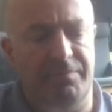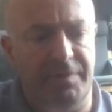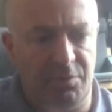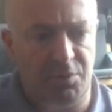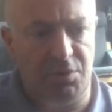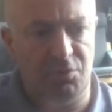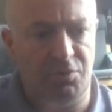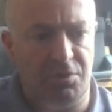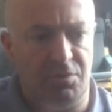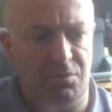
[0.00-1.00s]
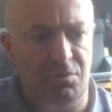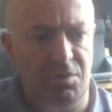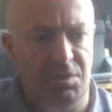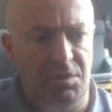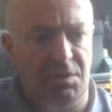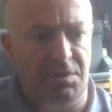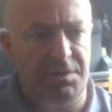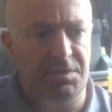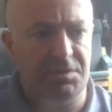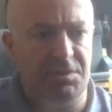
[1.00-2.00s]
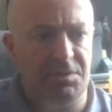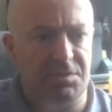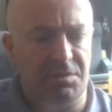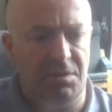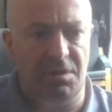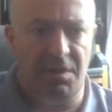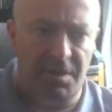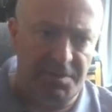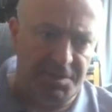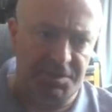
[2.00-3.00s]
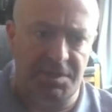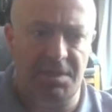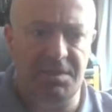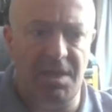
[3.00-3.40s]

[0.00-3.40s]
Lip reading: Now rows row, this is the set